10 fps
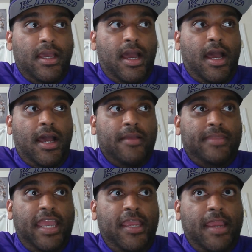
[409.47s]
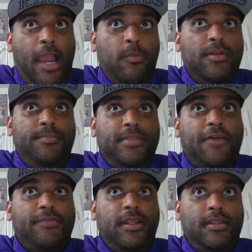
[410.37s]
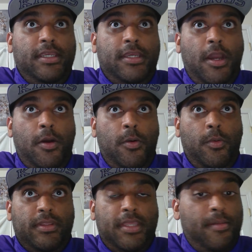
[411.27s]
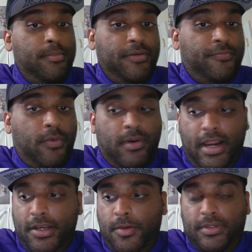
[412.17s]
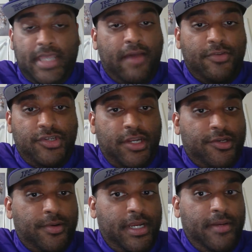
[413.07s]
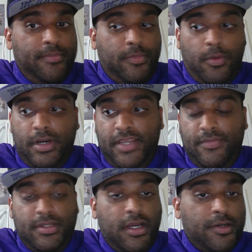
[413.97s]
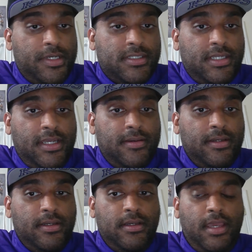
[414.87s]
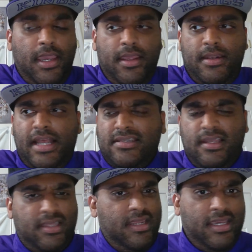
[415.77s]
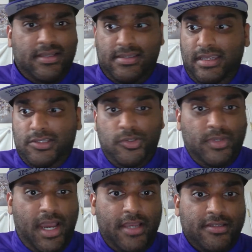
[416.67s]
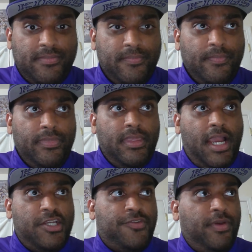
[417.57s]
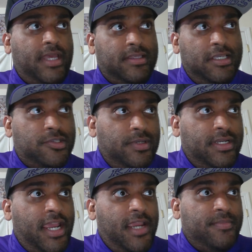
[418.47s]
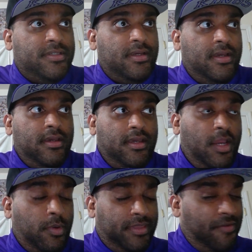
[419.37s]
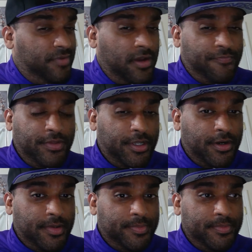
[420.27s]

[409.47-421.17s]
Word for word: uh, they I would definitely go with them before I go with Alvin Gentry or even Doug Christie. And that's nothing against these two guys. I just feel like these three names and what they've done for their